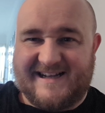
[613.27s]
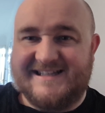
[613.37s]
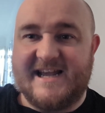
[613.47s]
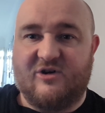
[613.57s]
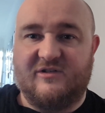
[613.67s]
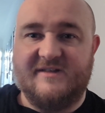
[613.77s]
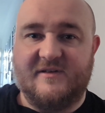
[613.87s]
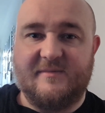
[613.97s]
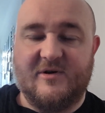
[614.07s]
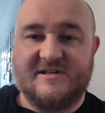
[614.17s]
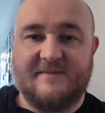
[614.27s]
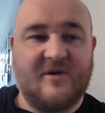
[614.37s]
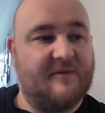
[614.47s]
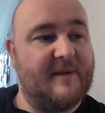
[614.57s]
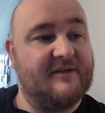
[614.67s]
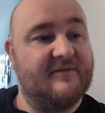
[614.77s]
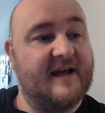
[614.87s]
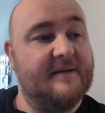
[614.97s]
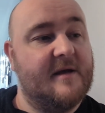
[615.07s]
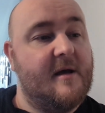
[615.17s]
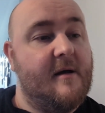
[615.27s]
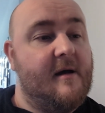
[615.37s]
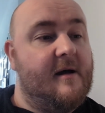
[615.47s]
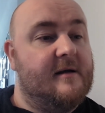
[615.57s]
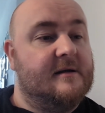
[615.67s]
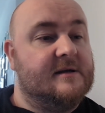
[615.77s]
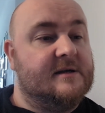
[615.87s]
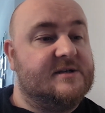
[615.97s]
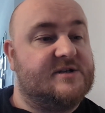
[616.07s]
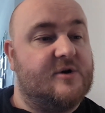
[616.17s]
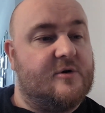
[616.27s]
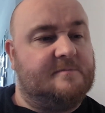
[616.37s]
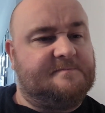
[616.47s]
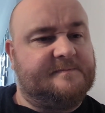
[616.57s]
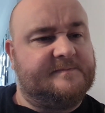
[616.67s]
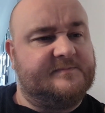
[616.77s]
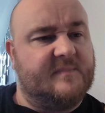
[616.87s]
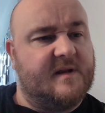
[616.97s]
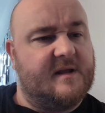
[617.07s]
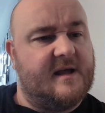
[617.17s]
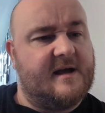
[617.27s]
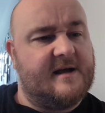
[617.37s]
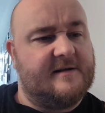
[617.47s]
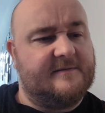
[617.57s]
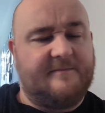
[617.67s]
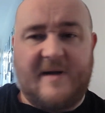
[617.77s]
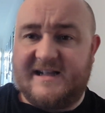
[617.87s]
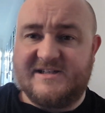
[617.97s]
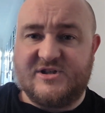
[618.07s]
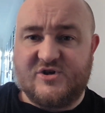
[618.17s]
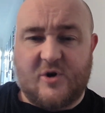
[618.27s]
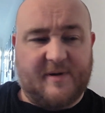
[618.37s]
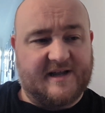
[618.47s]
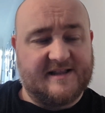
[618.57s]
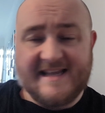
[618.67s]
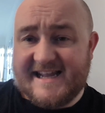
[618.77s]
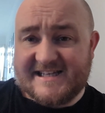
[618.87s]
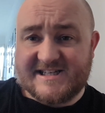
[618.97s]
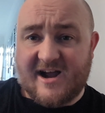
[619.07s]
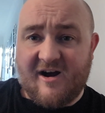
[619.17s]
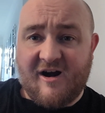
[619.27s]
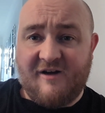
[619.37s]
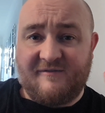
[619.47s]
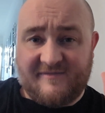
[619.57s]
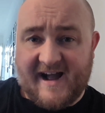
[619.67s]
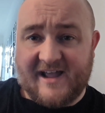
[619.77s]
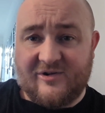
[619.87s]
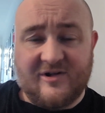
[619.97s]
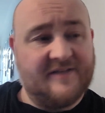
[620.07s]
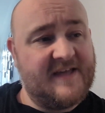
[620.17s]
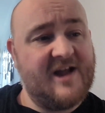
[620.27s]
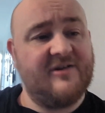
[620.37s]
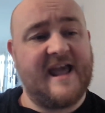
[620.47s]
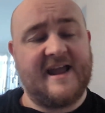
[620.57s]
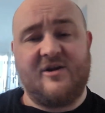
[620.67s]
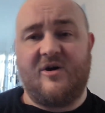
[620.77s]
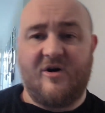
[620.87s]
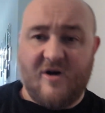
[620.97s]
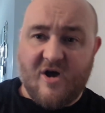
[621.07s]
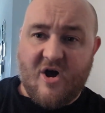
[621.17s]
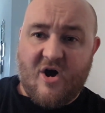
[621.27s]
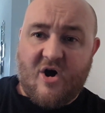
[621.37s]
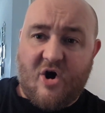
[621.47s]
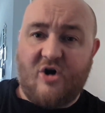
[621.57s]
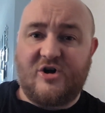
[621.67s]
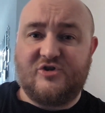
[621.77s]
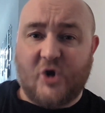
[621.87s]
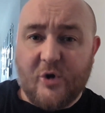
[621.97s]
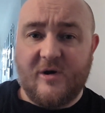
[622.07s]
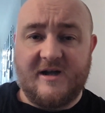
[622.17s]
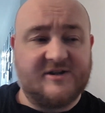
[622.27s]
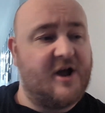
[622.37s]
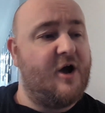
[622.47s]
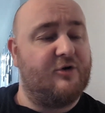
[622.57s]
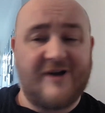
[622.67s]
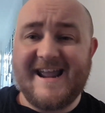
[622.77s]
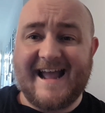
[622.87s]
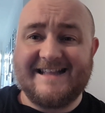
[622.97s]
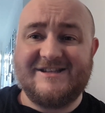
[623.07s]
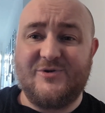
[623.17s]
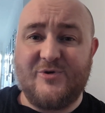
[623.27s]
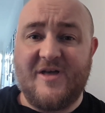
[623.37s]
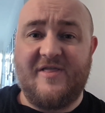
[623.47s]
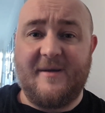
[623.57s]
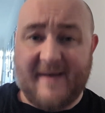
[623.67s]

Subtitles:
take it or leave it, to be honest. I'm not a big fan. So, back to the topic. These are vile, and they are getting hocked right into the